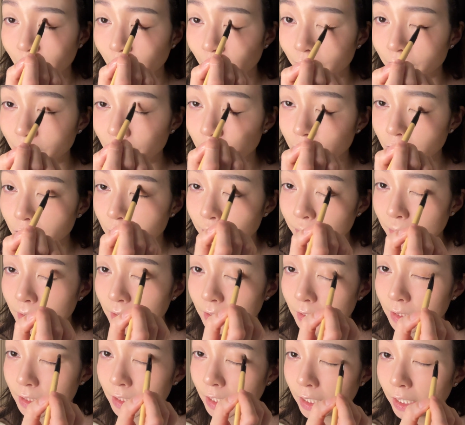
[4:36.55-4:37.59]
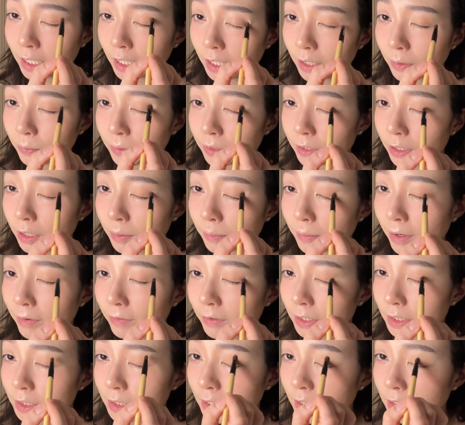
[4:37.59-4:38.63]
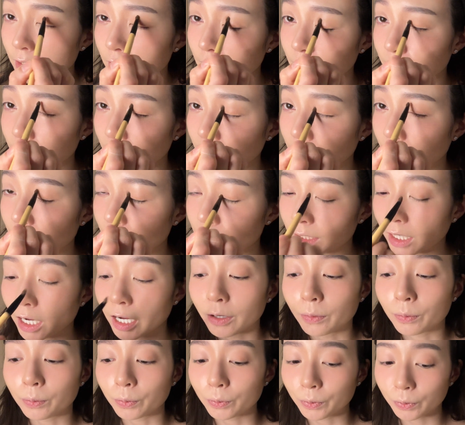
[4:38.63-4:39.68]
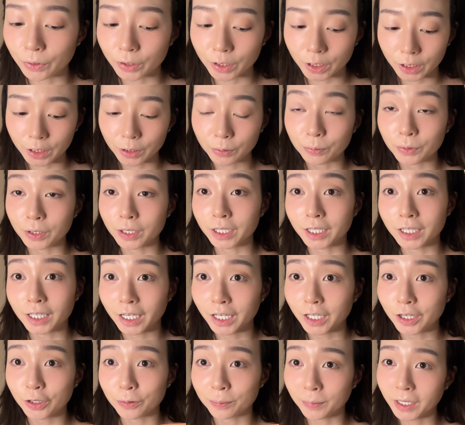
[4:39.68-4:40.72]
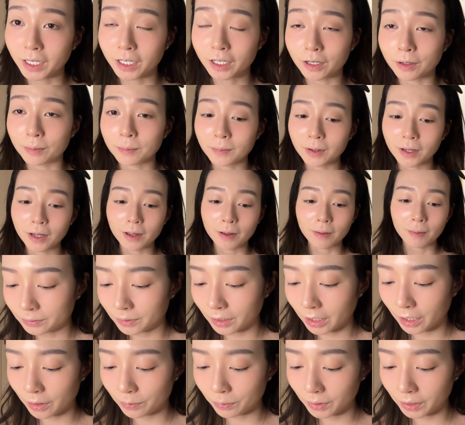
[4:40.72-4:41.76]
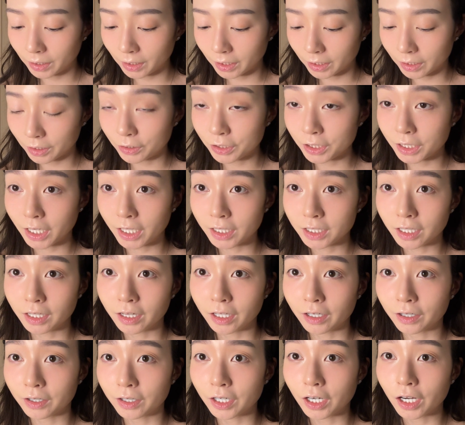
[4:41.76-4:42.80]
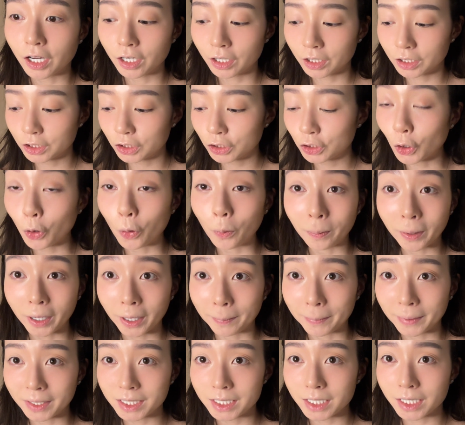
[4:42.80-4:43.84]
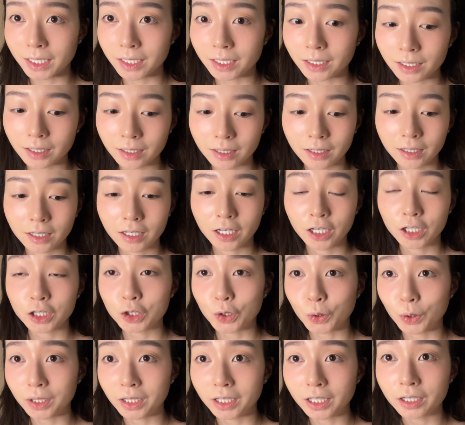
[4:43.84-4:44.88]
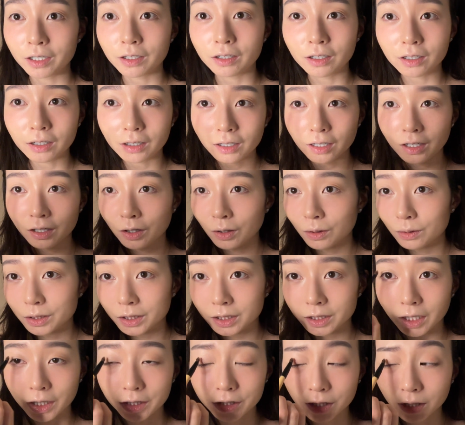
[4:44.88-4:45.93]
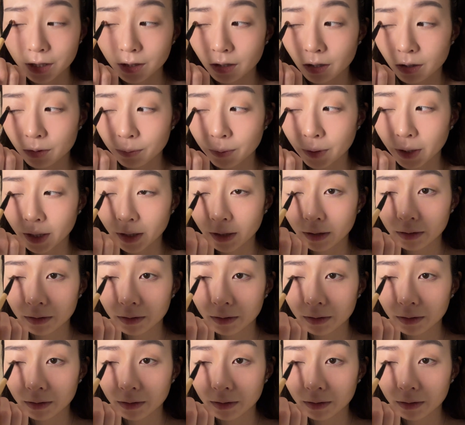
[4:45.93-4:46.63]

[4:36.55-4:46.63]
And I've just been sticking with them ever since because I really, really like their makeup. I really like their shades and they're so pigmented. So a little goes such a long way.